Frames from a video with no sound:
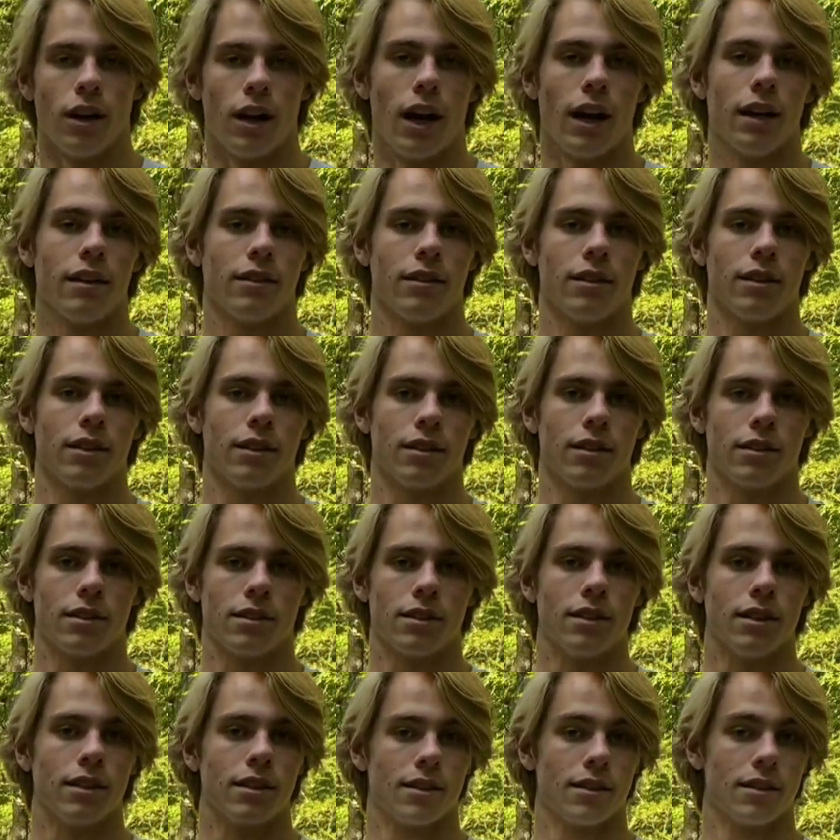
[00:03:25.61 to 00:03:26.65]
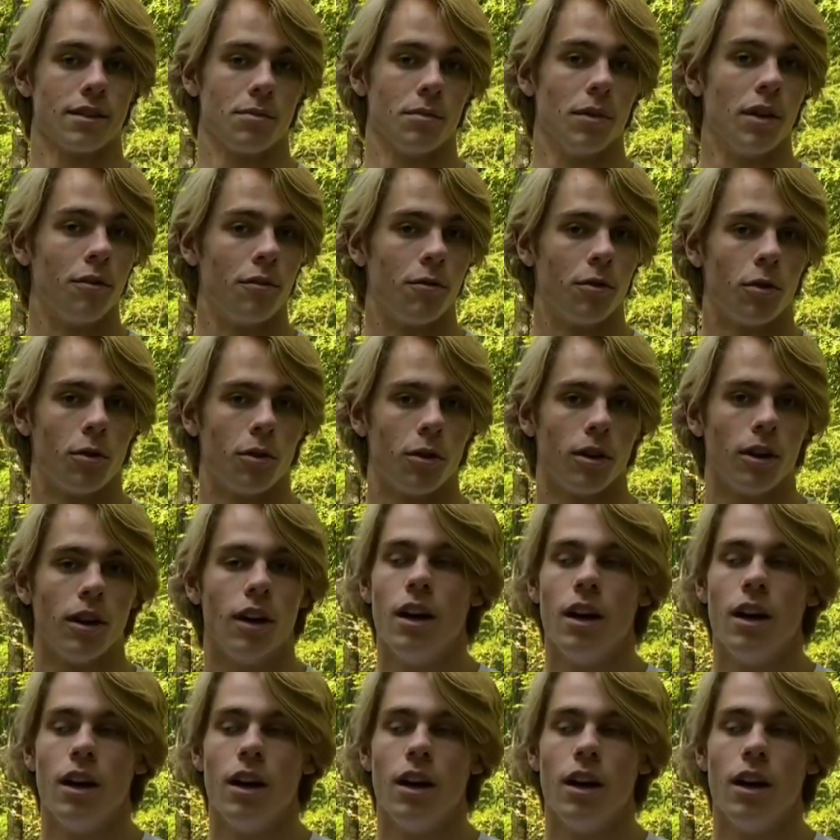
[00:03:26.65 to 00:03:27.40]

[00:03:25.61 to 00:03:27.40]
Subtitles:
I think this disc is meant for.